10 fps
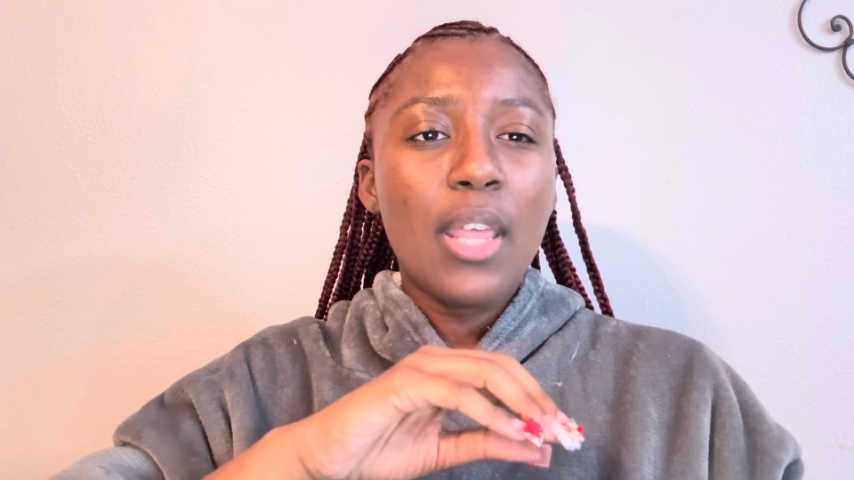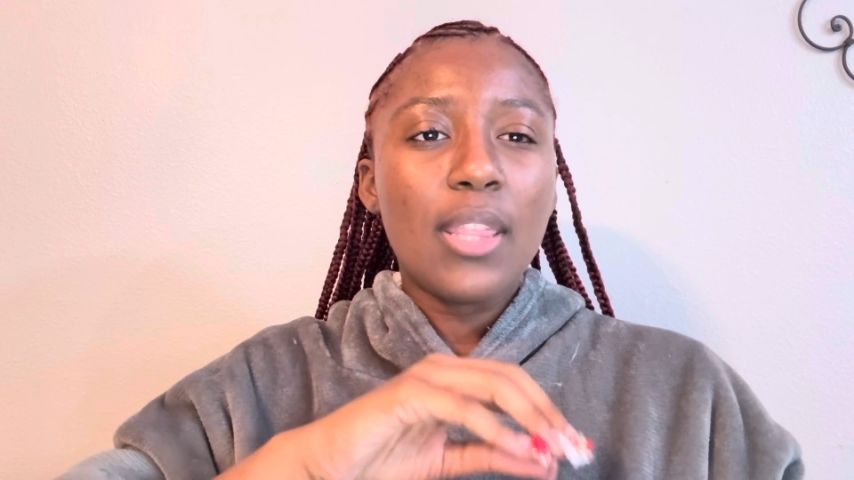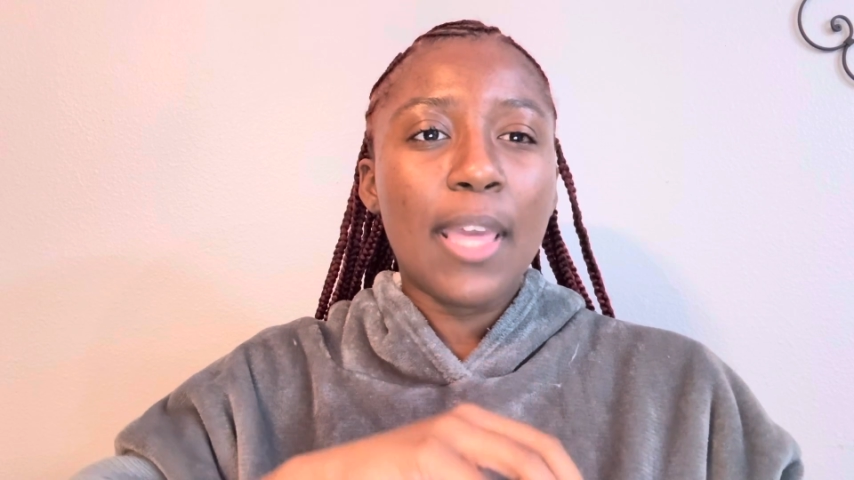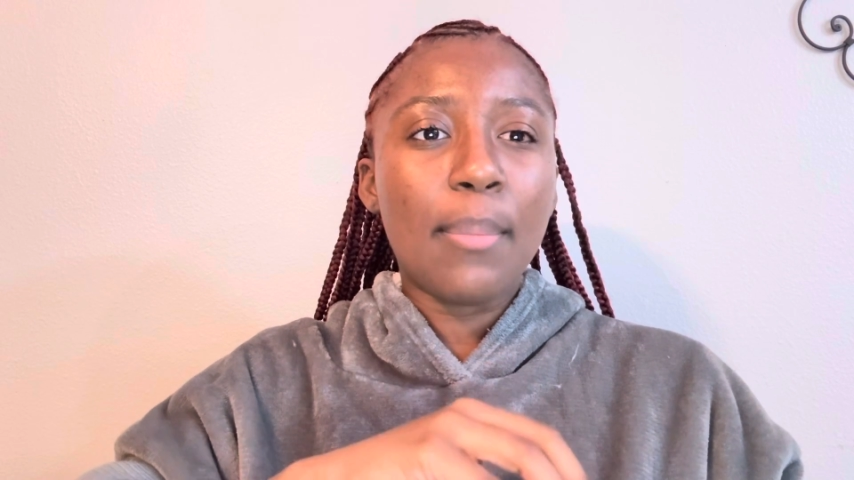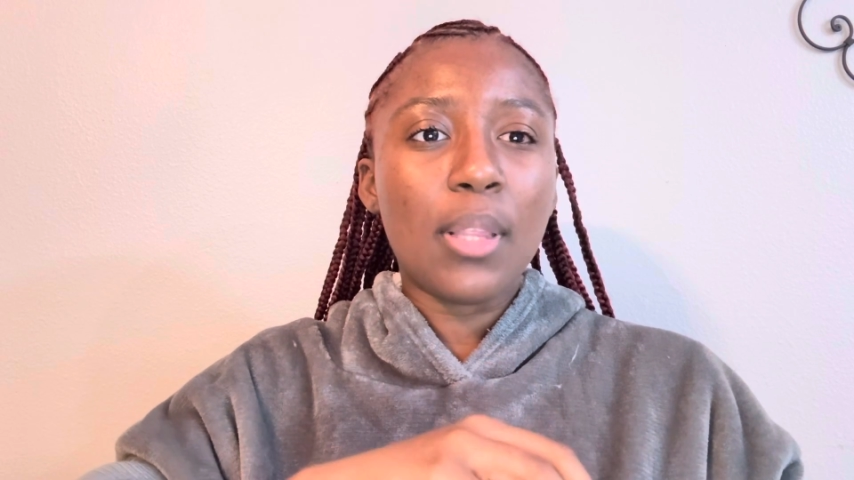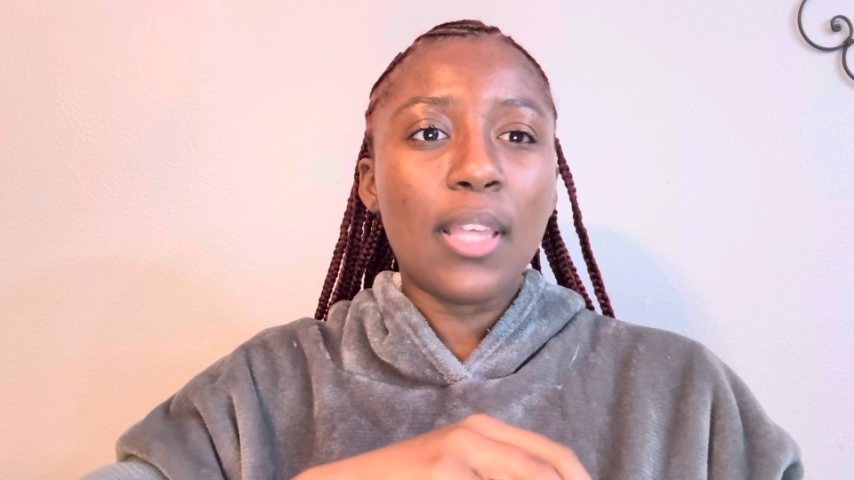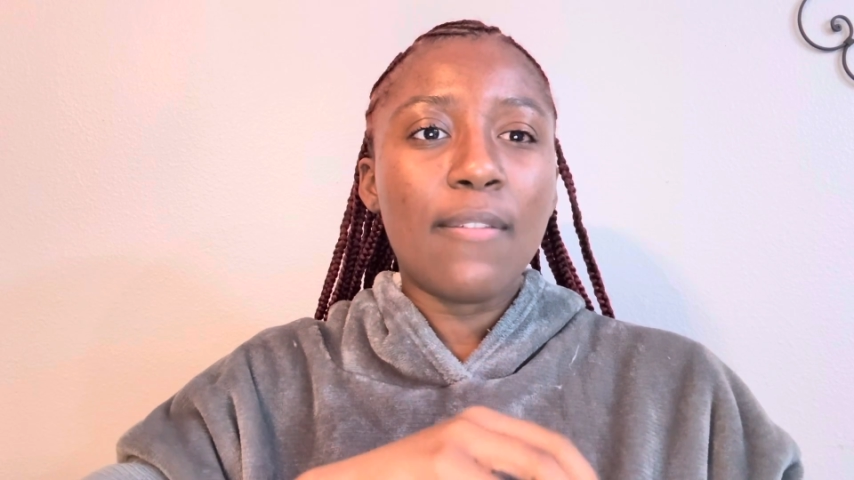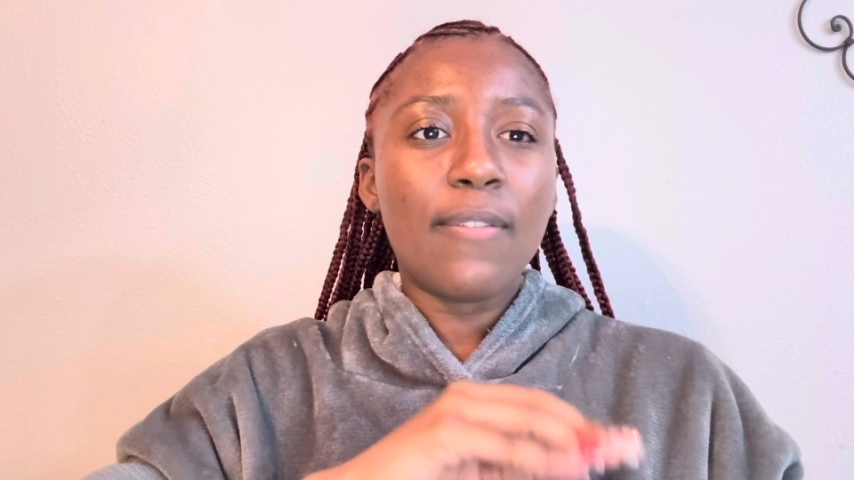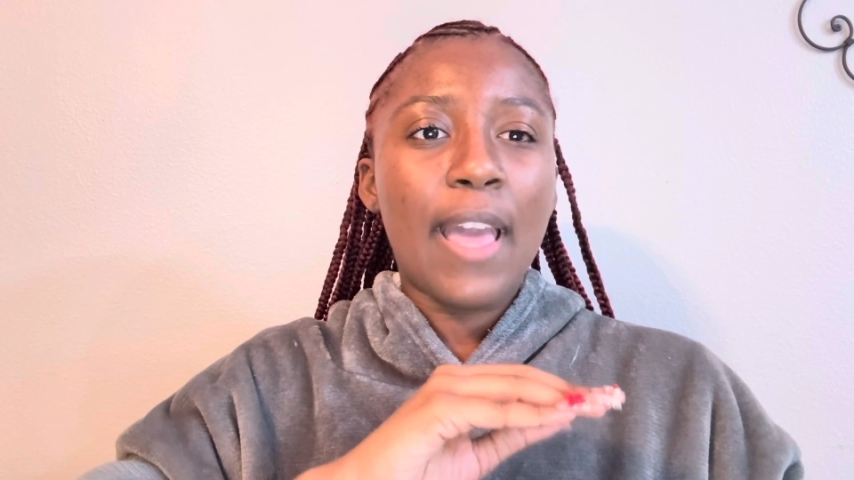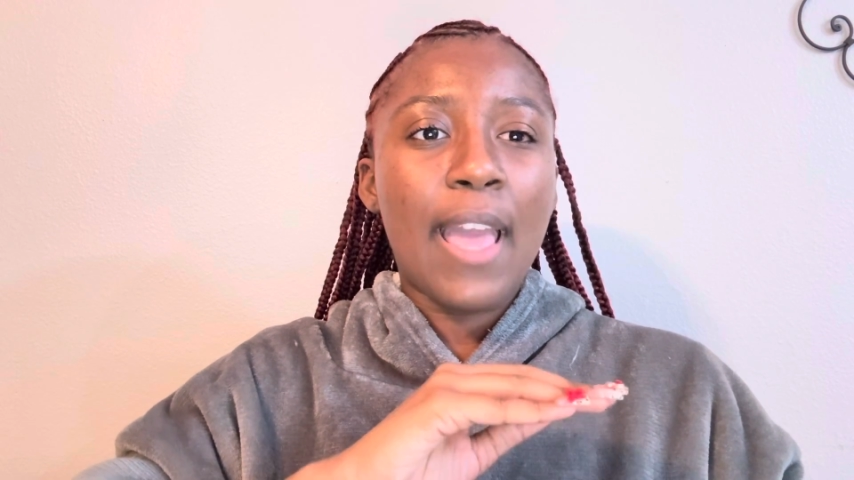they
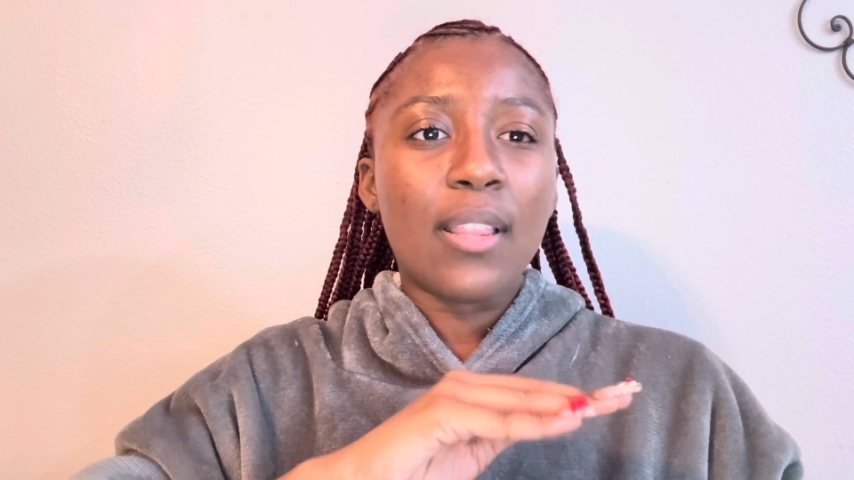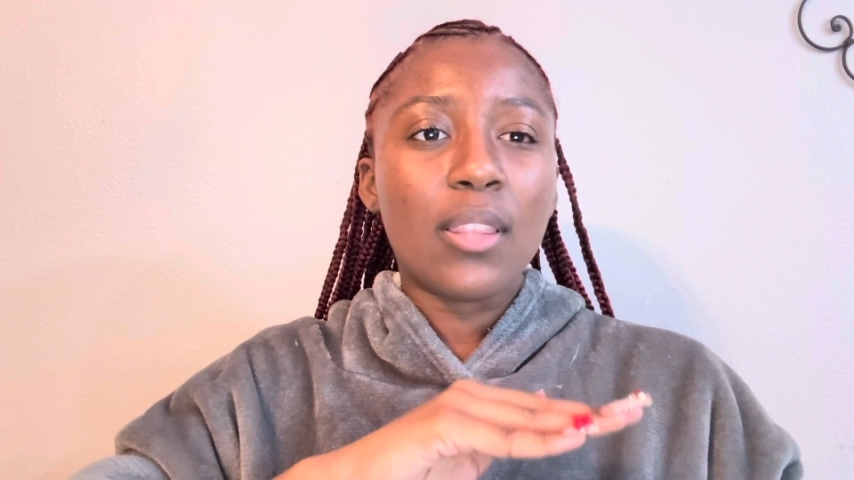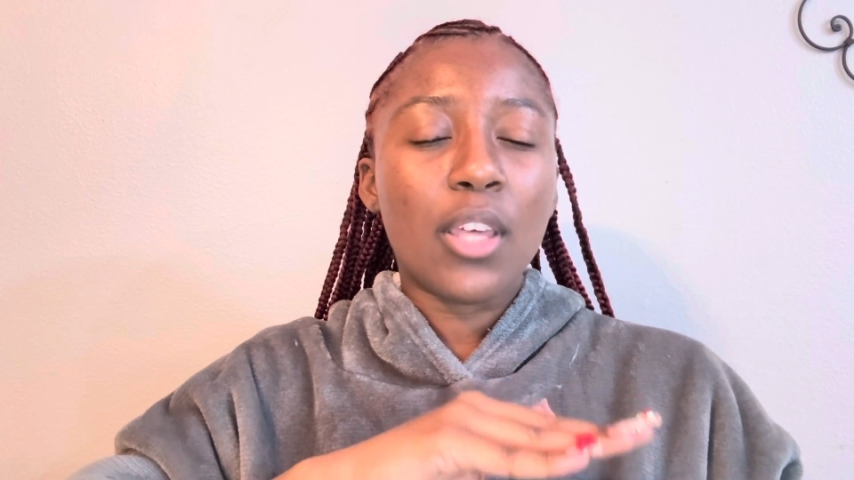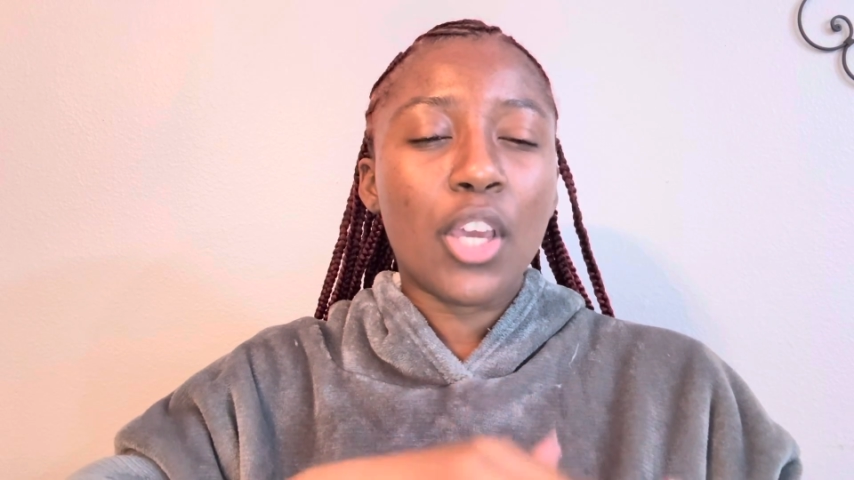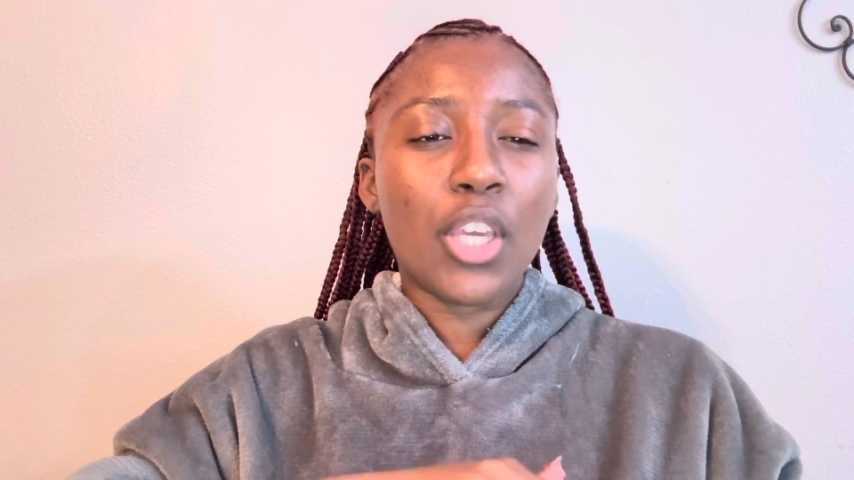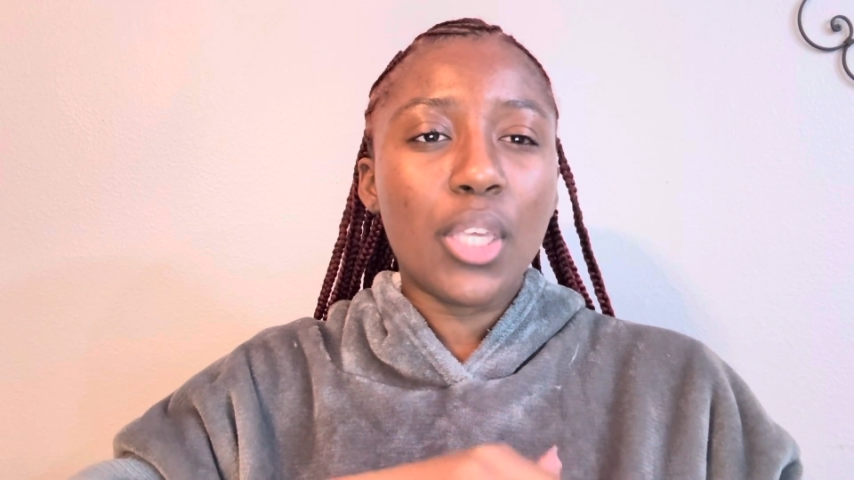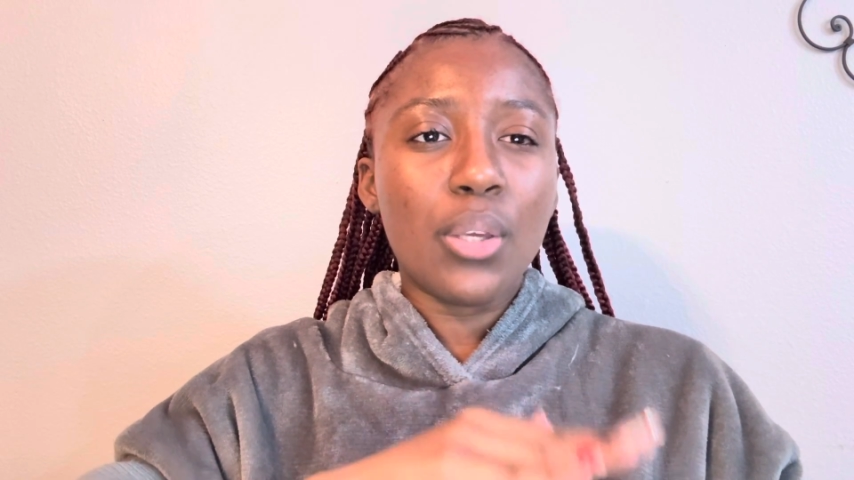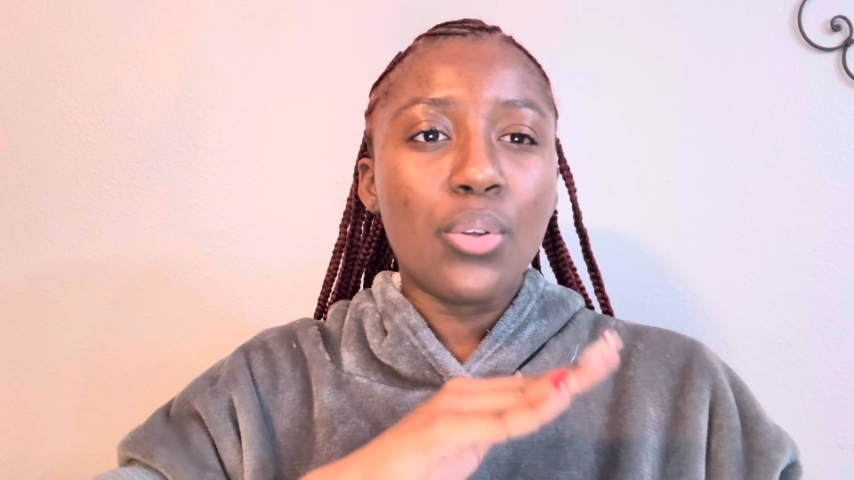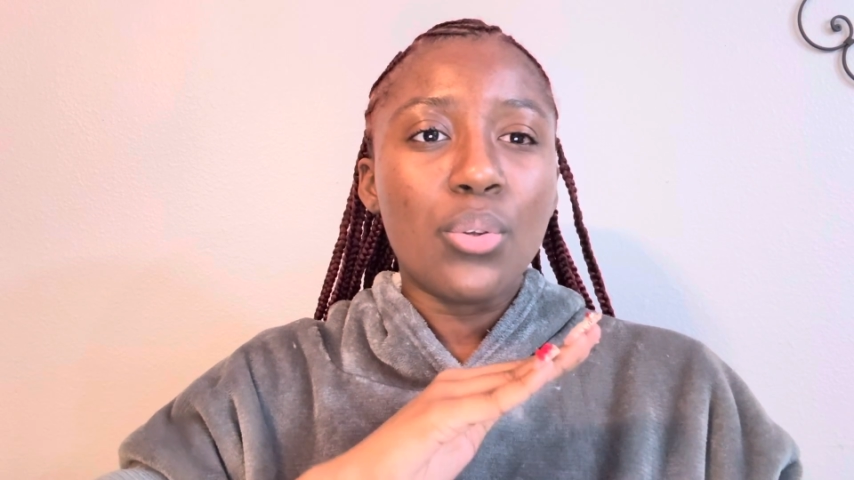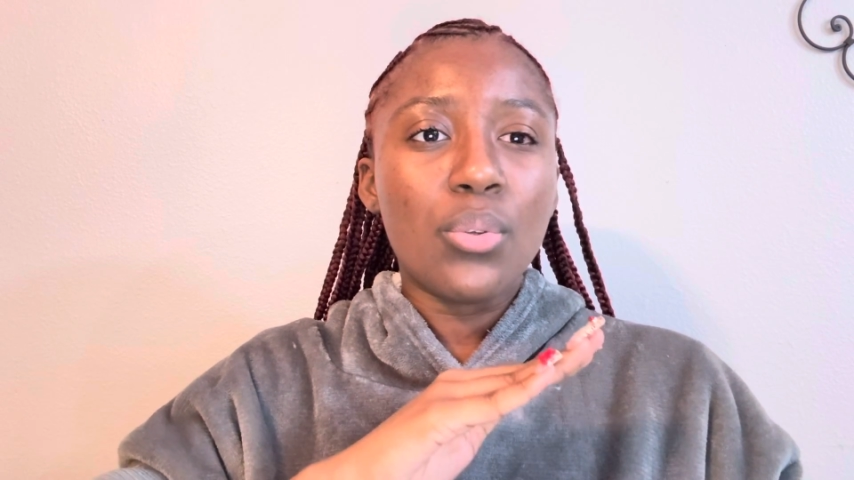believe that the
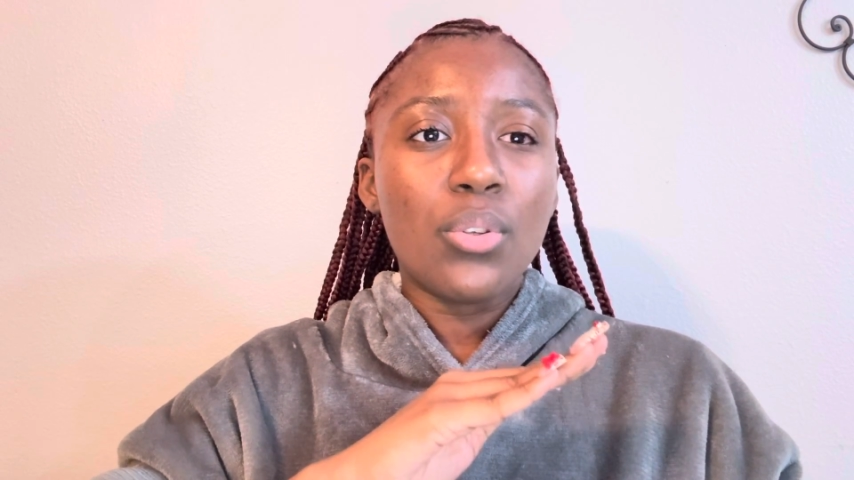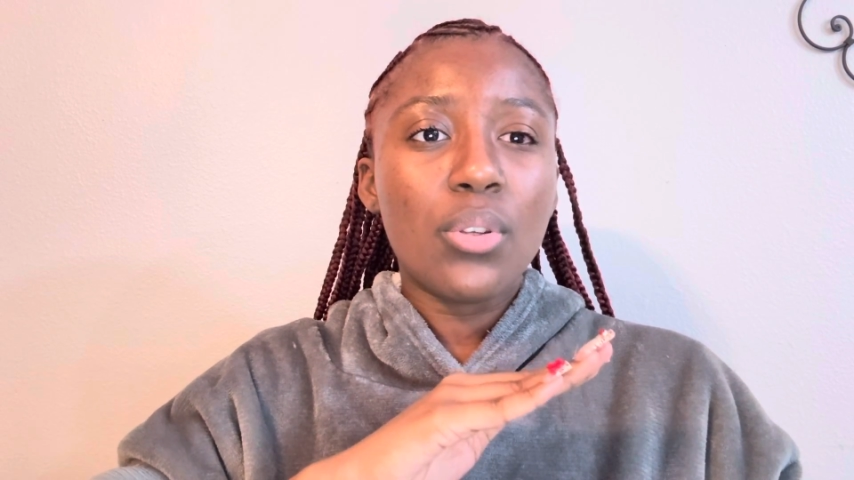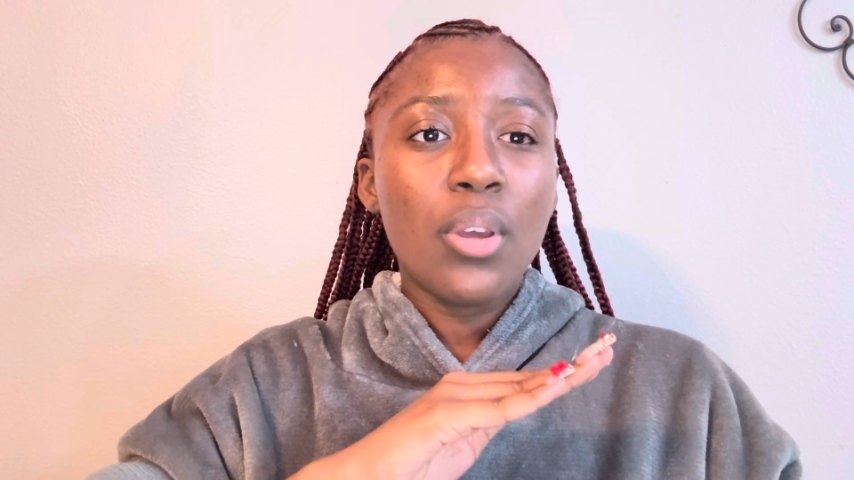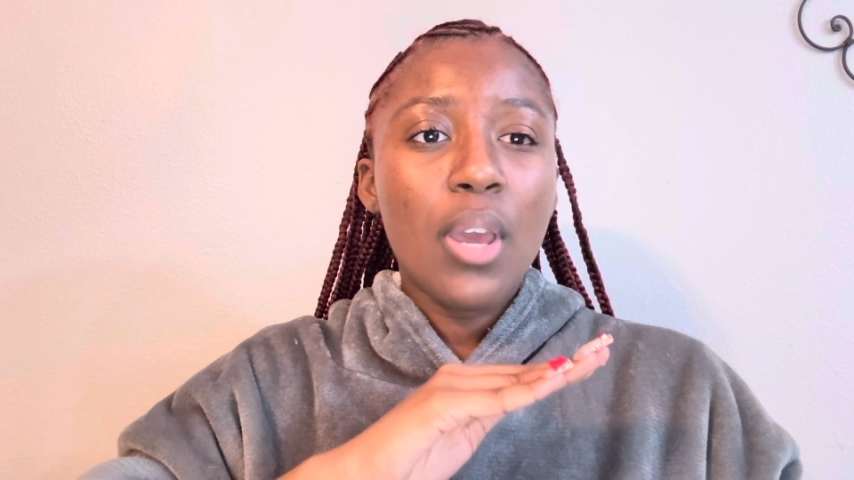accused